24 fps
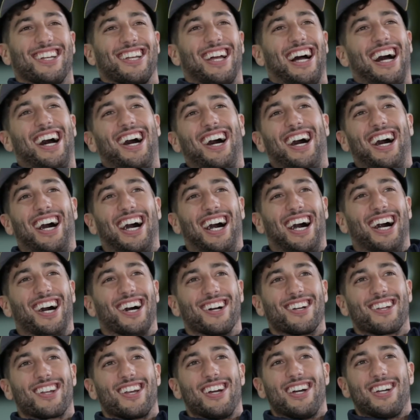
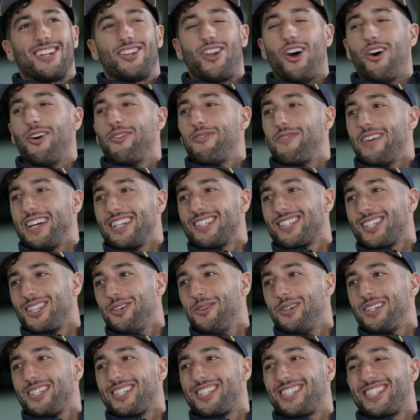No offense,
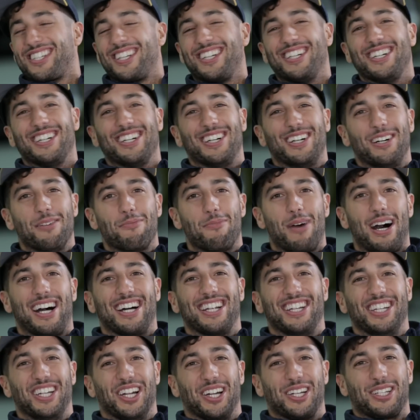Lewis,
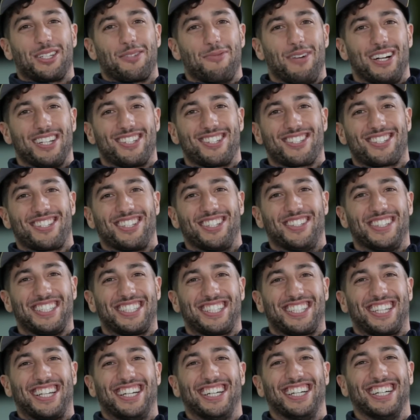but not as much as
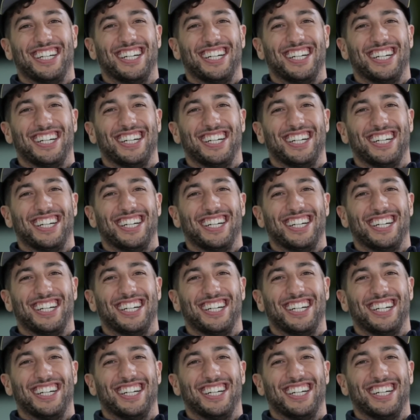Lewis.